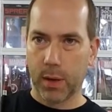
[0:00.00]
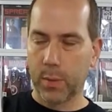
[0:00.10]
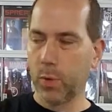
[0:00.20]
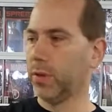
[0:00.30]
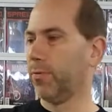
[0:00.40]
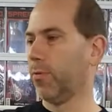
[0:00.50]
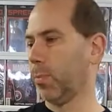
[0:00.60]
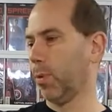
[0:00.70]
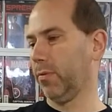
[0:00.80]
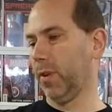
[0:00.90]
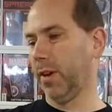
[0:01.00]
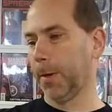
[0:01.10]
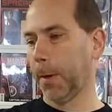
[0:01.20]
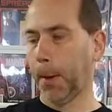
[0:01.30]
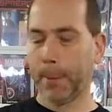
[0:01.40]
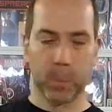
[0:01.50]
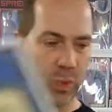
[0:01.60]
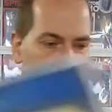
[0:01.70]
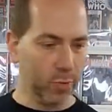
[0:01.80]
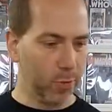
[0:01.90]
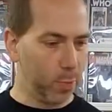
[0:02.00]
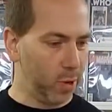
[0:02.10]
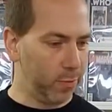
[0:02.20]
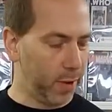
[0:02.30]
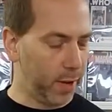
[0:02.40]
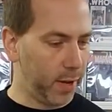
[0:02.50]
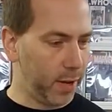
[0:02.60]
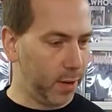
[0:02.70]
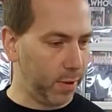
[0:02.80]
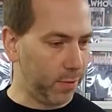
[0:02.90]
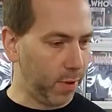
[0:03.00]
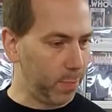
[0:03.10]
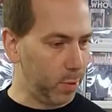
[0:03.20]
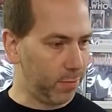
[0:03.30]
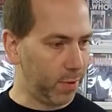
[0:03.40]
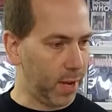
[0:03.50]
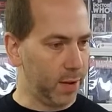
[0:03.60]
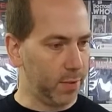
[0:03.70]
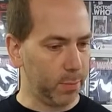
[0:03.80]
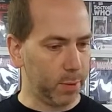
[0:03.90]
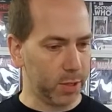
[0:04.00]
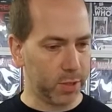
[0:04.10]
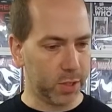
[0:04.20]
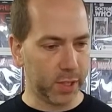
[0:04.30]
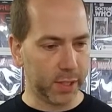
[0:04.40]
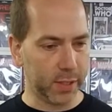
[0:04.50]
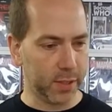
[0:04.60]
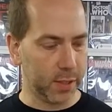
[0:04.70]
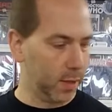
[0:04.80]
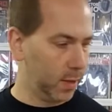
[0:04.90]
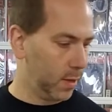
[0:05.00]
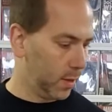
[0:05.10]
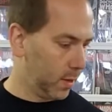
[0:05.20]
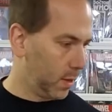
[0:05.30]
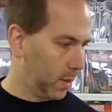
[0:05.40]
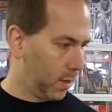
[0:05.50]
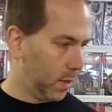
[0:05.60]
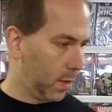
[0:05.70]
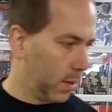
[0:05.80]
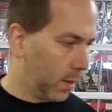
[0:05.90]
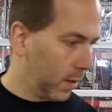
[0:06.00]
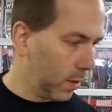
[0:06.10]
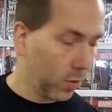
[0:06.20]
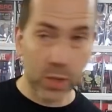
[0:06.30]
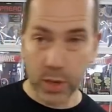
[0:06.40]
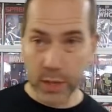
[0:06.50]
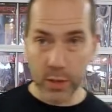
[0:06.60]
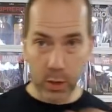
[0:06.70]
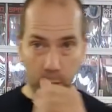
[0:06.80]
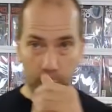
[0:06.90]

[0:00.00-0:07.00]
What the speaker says: number 1's a 4.5. So 4.5 and a 5.5 and a bunch of 6s. So that's a nice little